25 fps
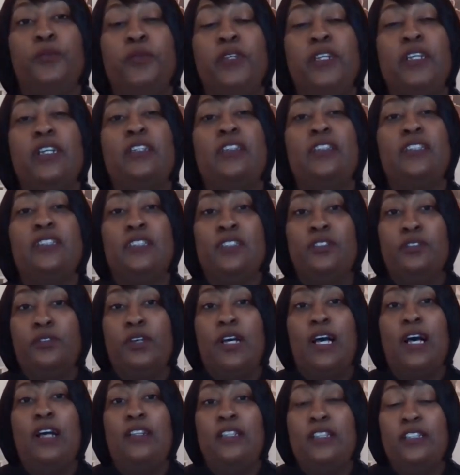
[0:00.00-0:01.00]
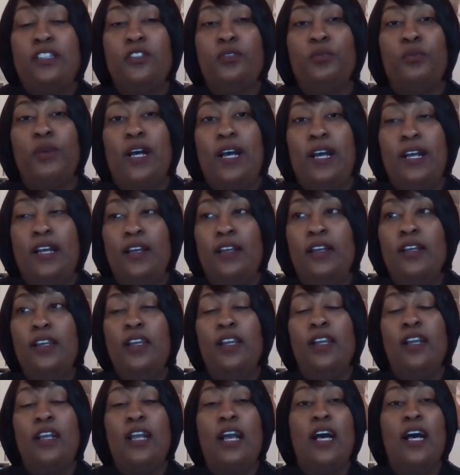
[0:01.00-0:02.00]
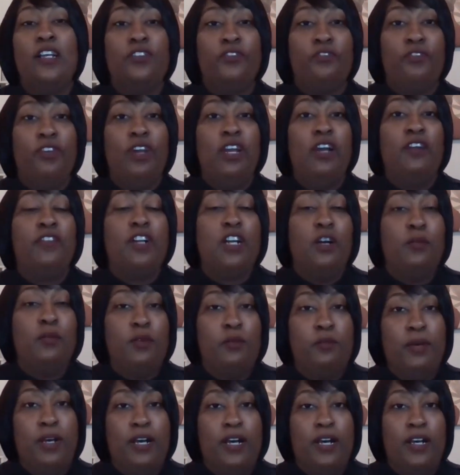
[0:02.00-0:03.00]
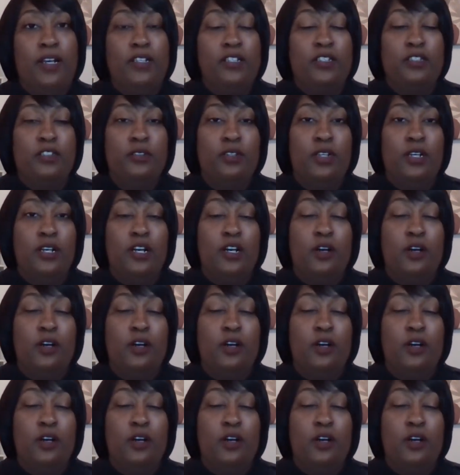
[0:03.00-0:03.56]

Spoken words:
because this is why God's wrath come upon